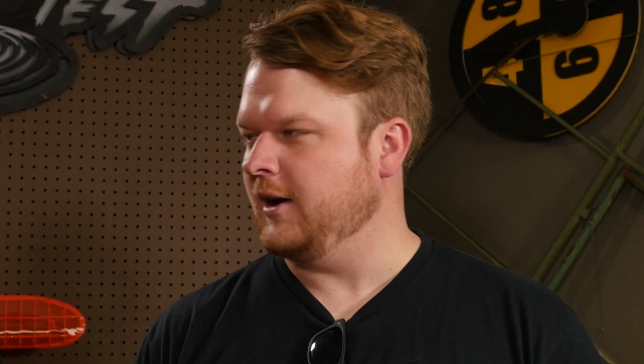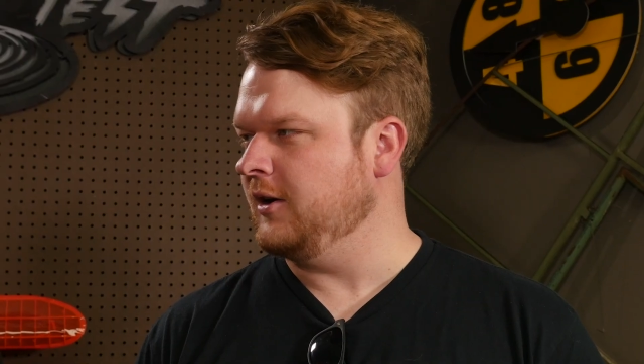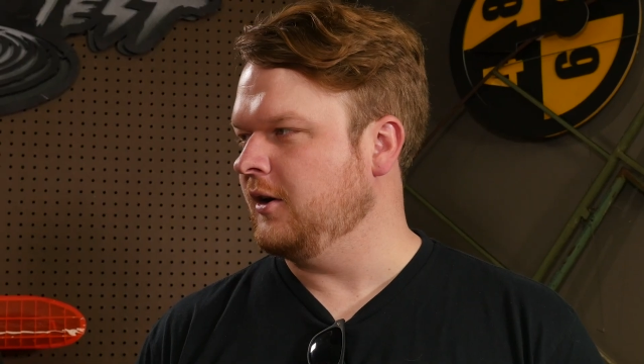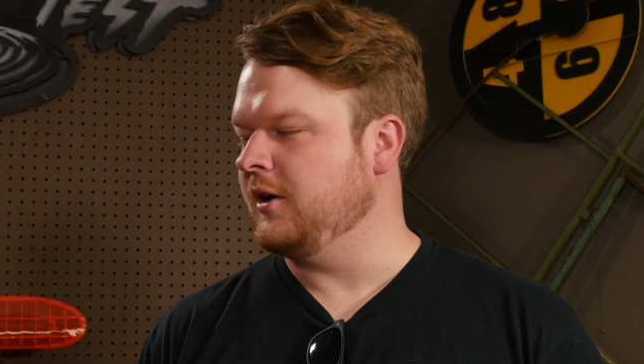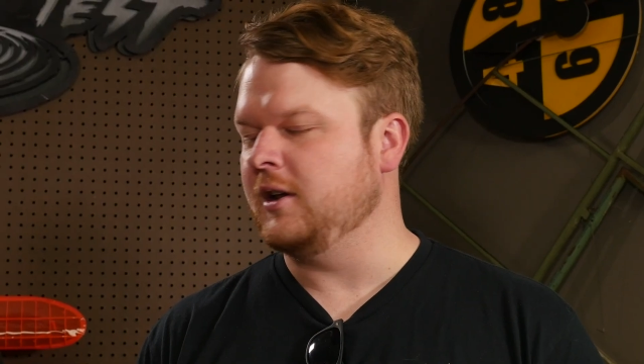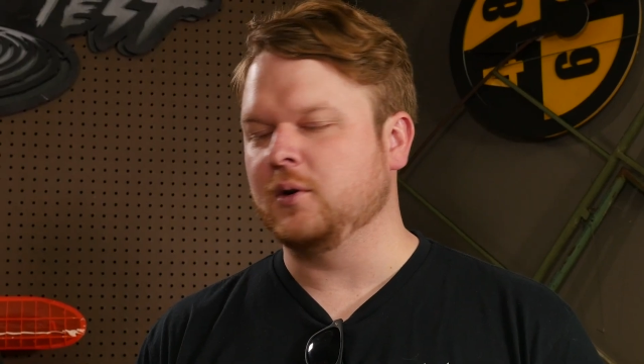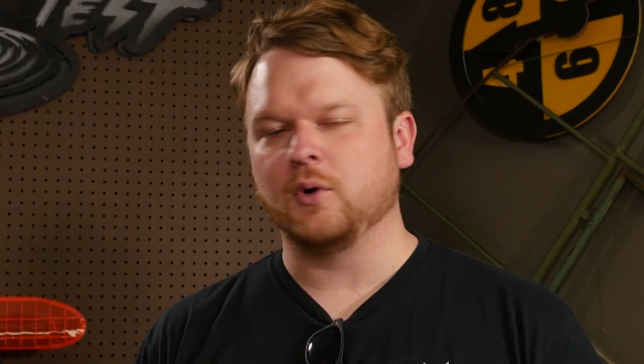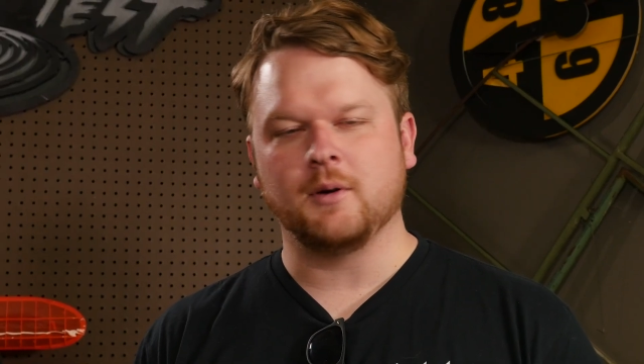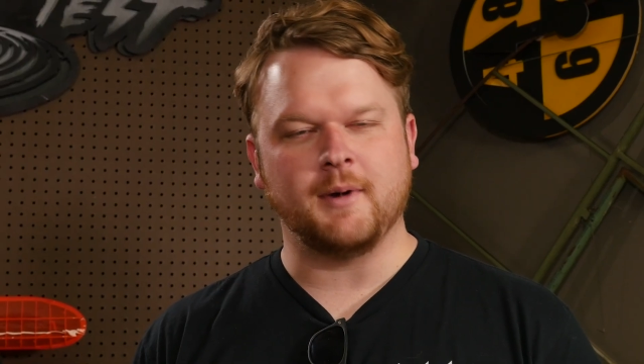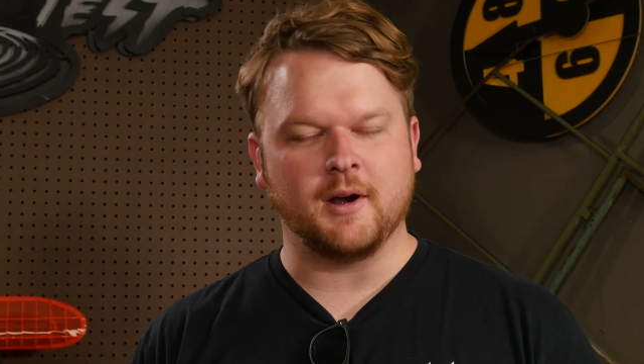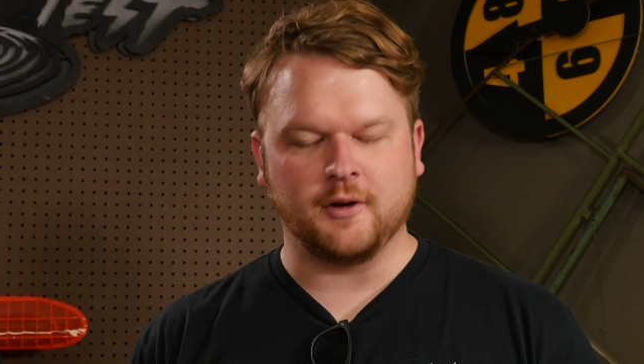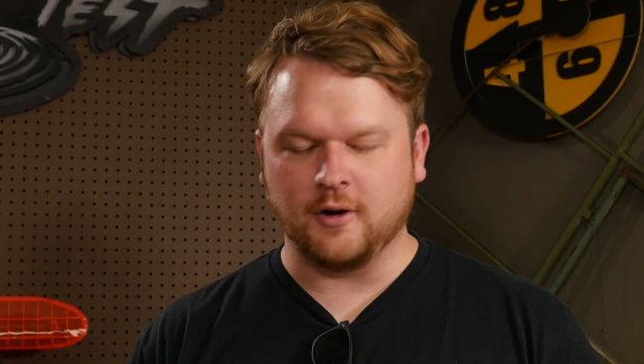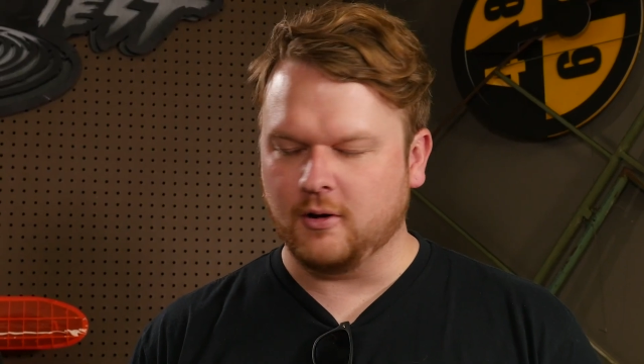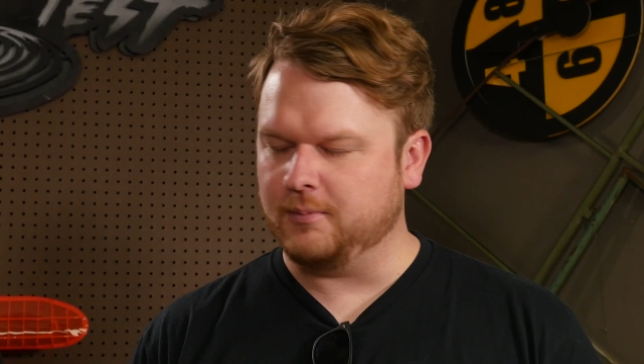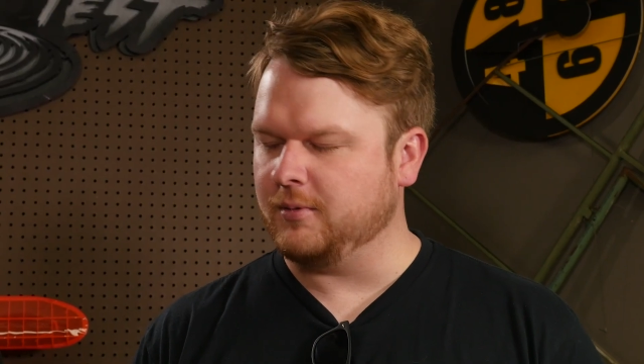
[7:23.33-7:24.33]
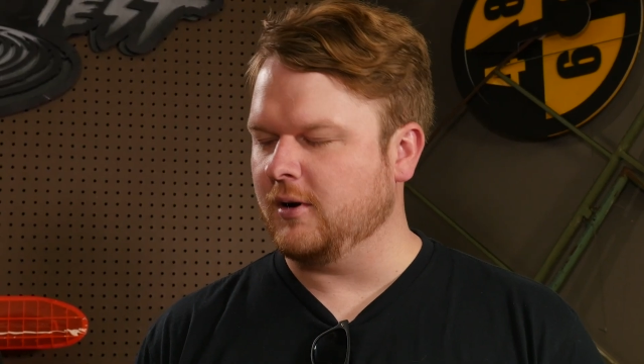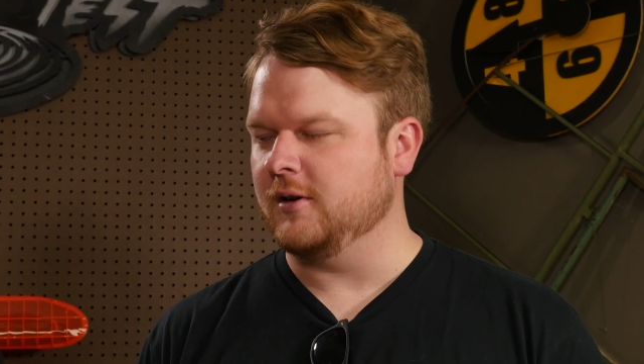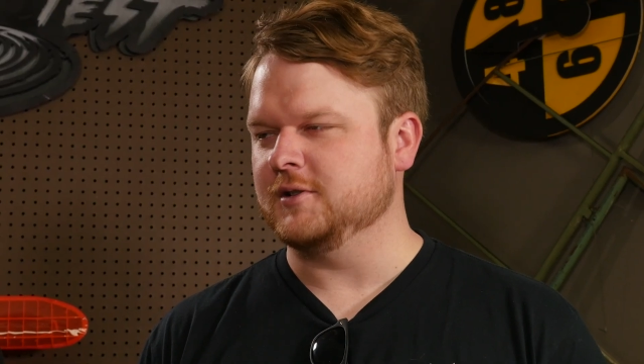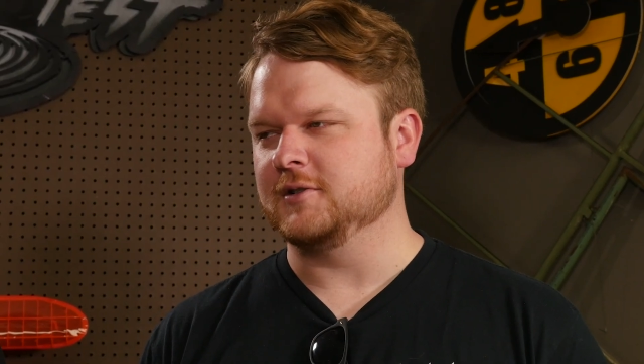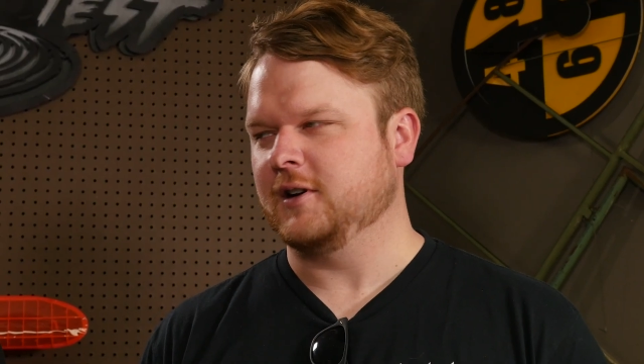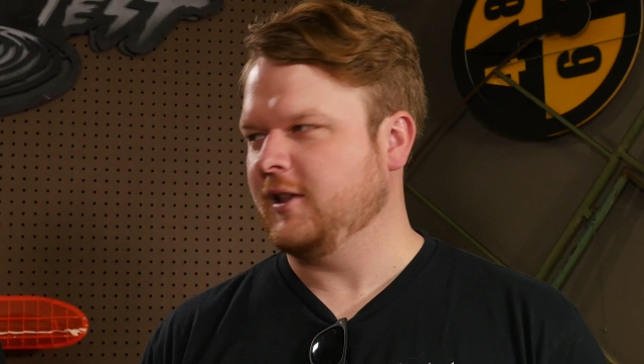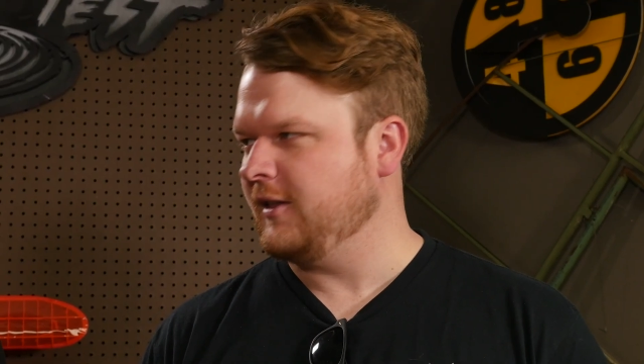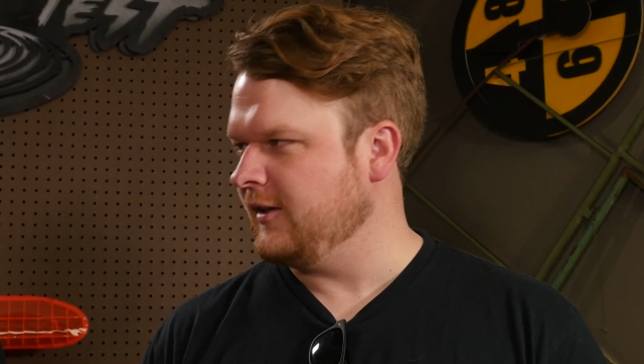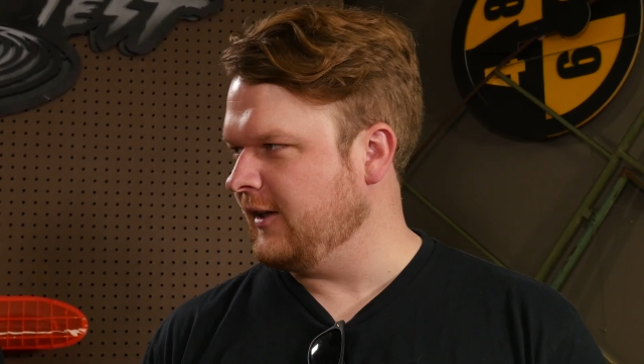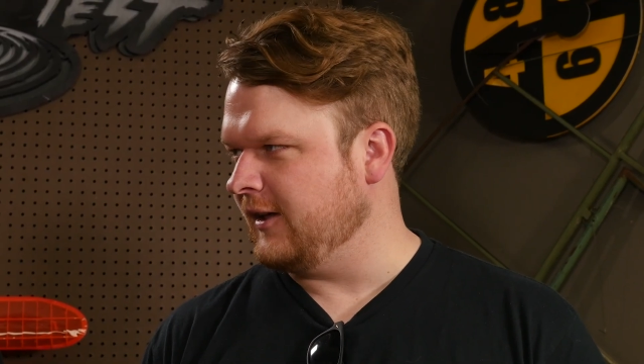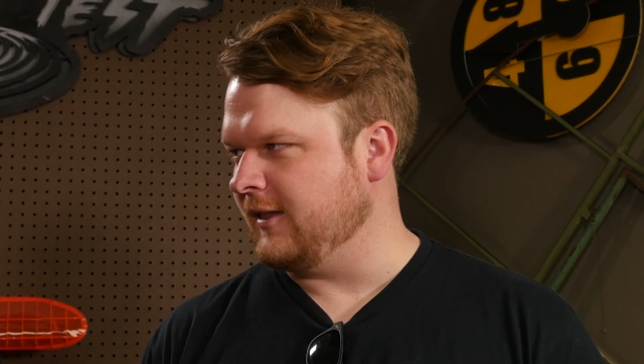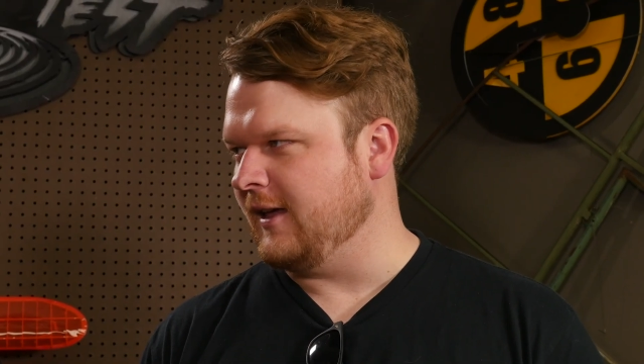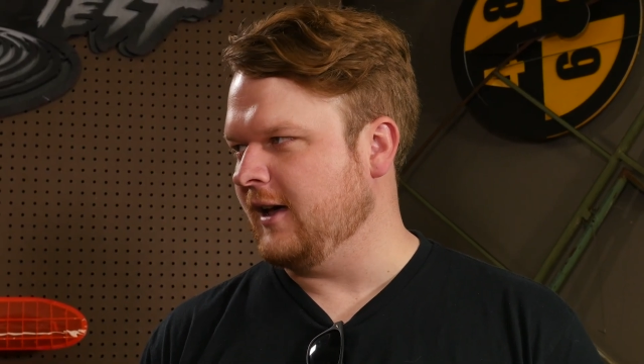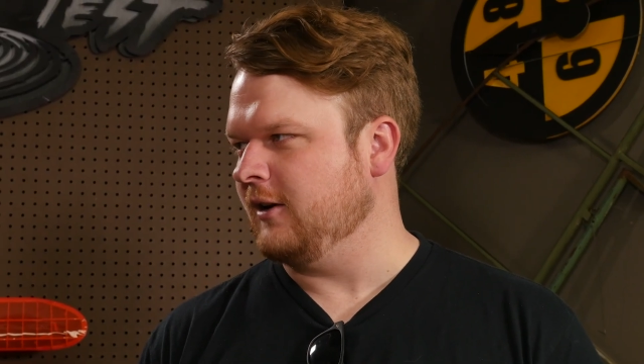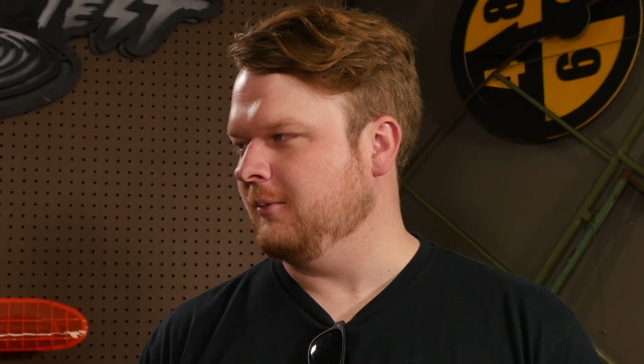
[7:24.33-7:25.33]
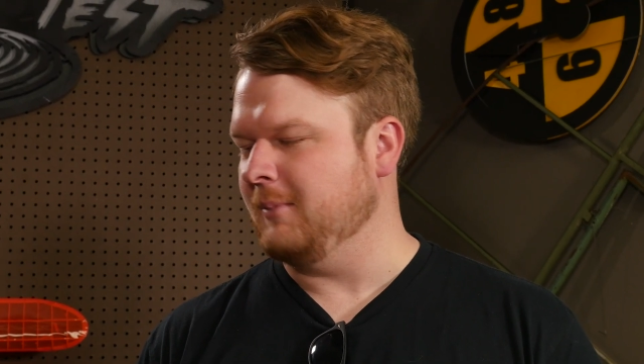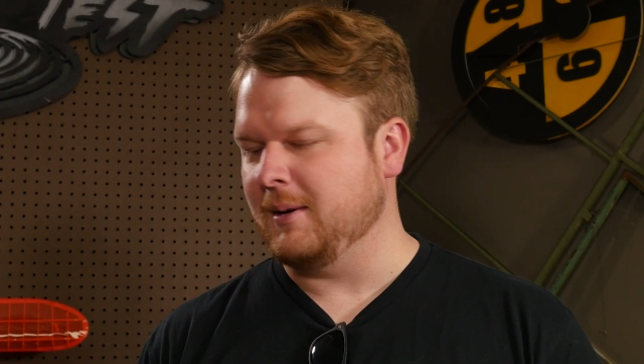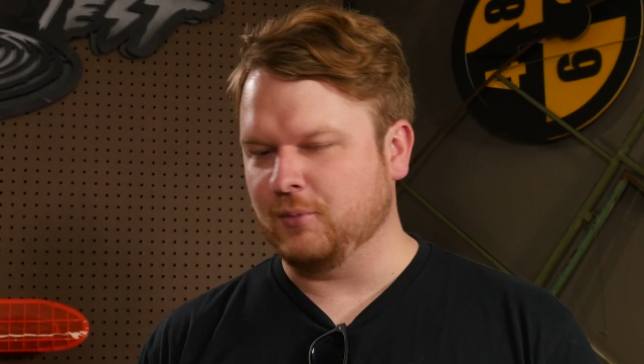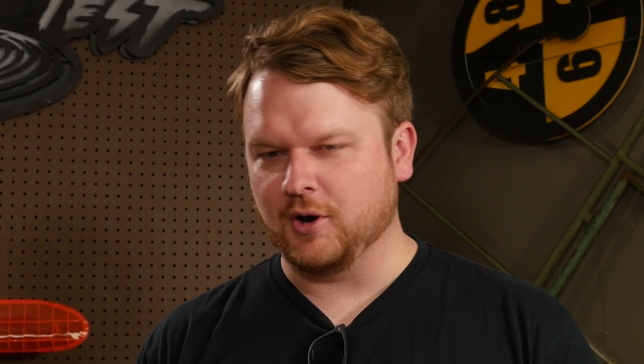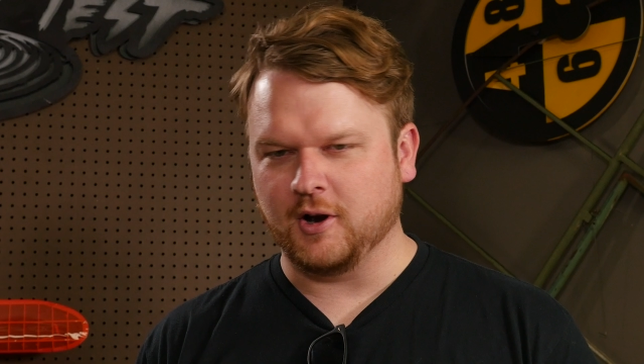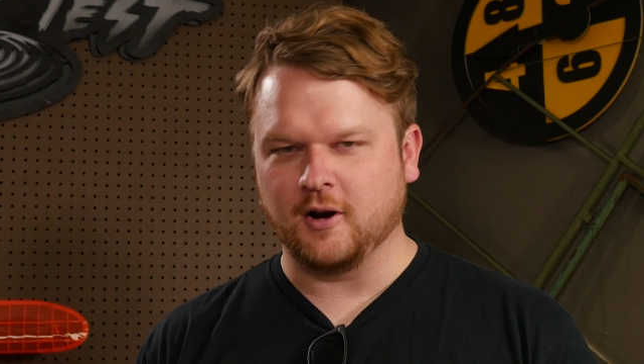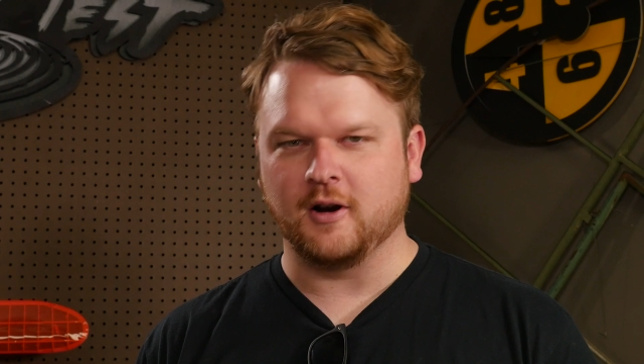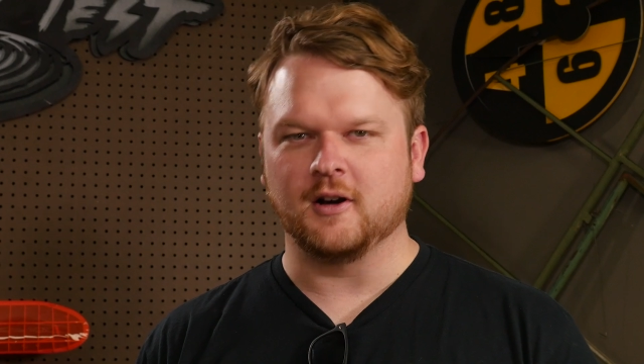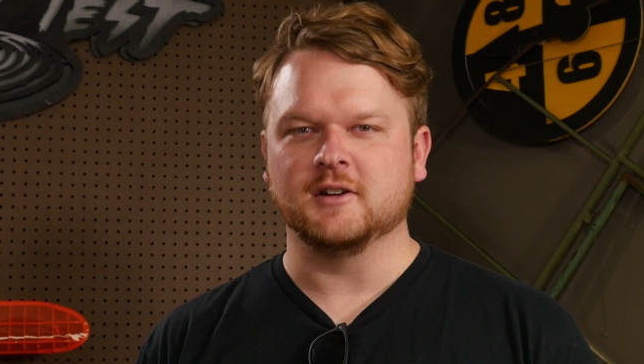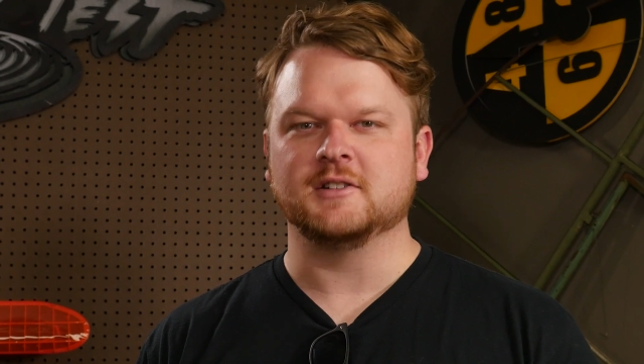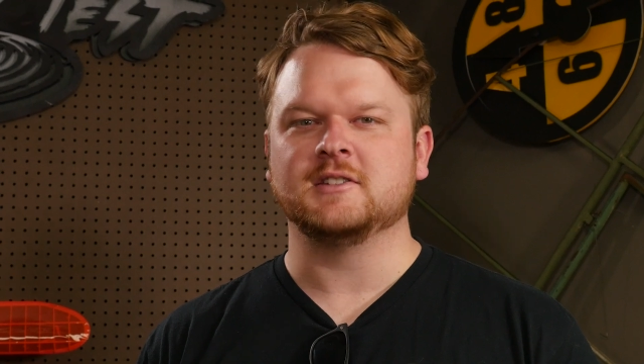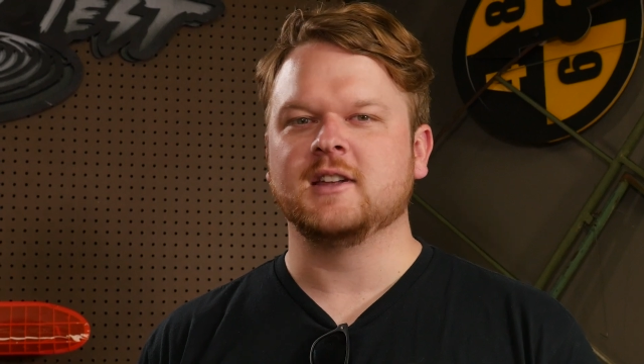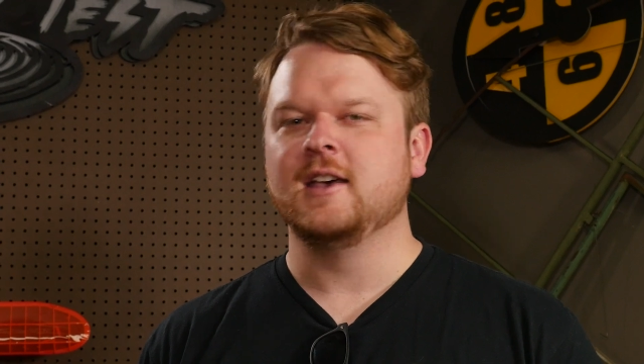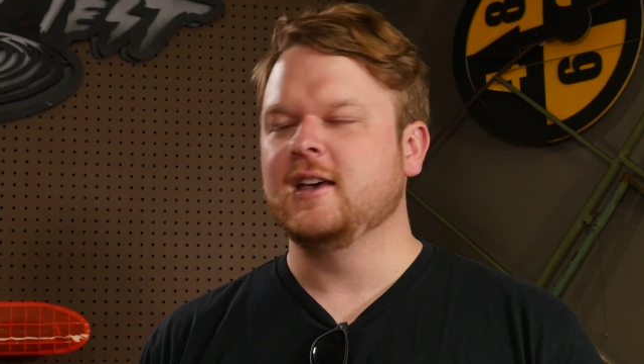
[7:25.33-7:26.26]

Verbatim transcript: You don't need to worry about GoPros or anything like that or memory cards.